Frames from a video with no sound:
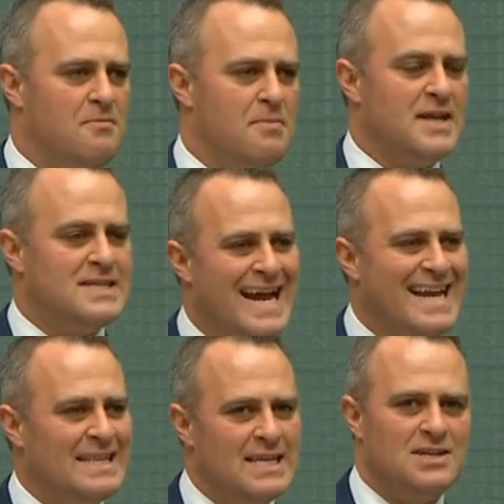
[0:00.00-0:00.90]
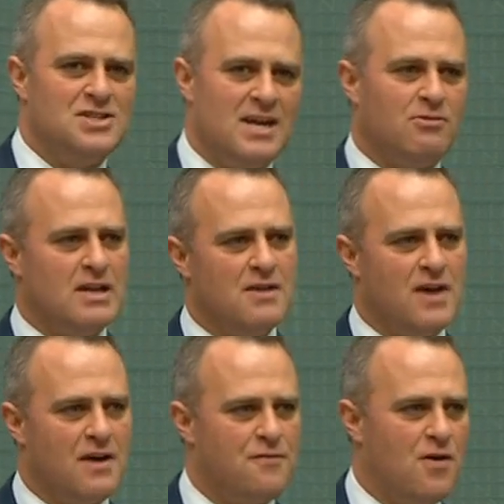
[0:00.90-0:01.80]
maintaining the integrity of
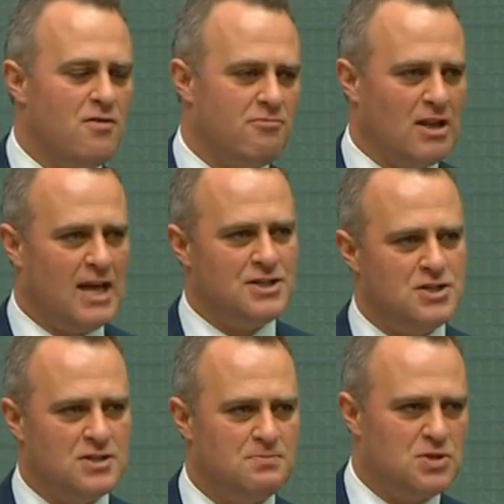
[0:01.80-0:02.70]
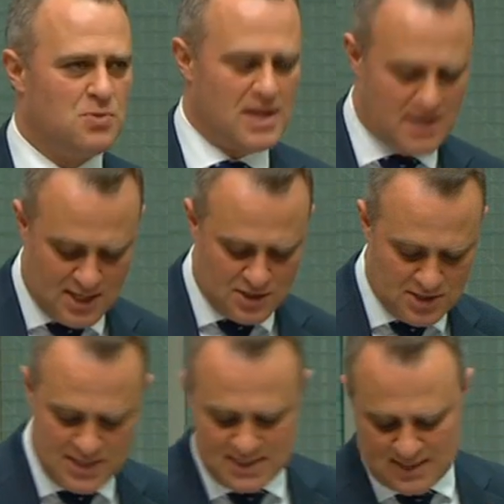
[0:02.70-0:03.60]
our foreign relations between
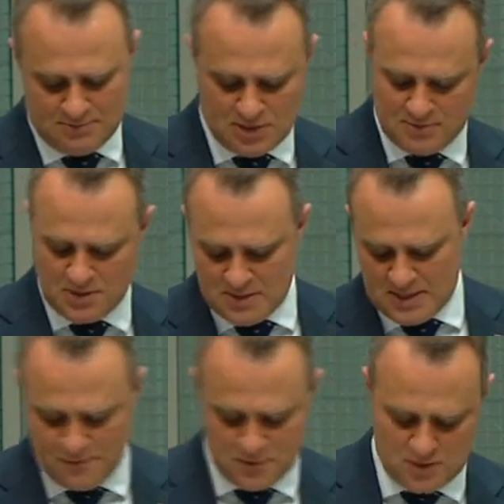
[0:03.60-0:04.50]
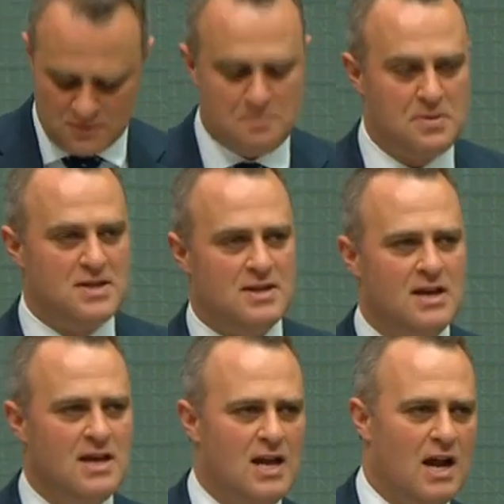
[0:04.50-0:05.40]
nations. Yes, sometimes there'll be differences of
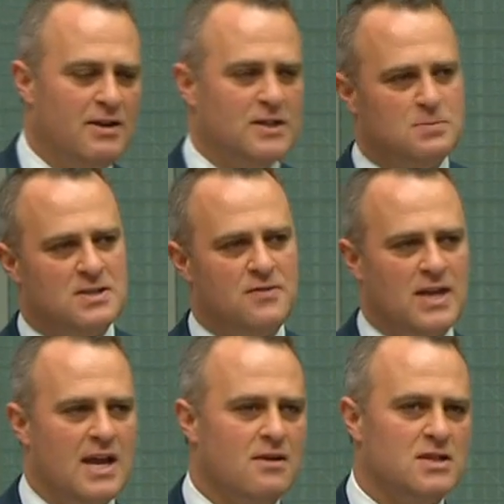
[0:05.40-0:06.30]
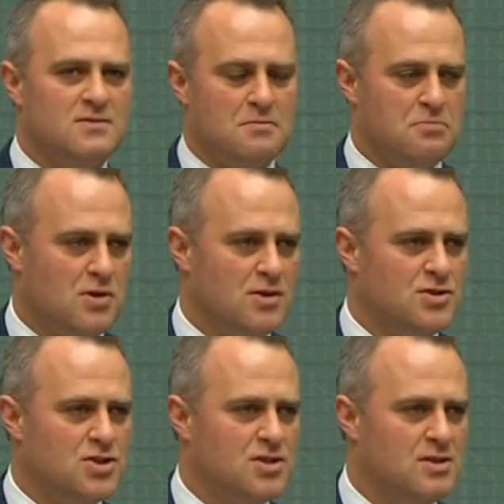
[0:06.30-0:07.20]
opinion around specific areas of
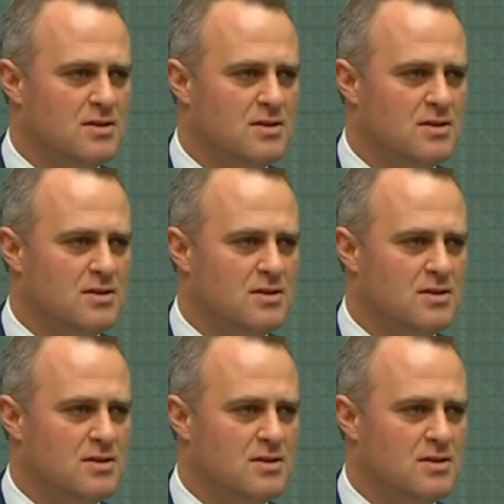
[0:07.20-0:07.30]
approach,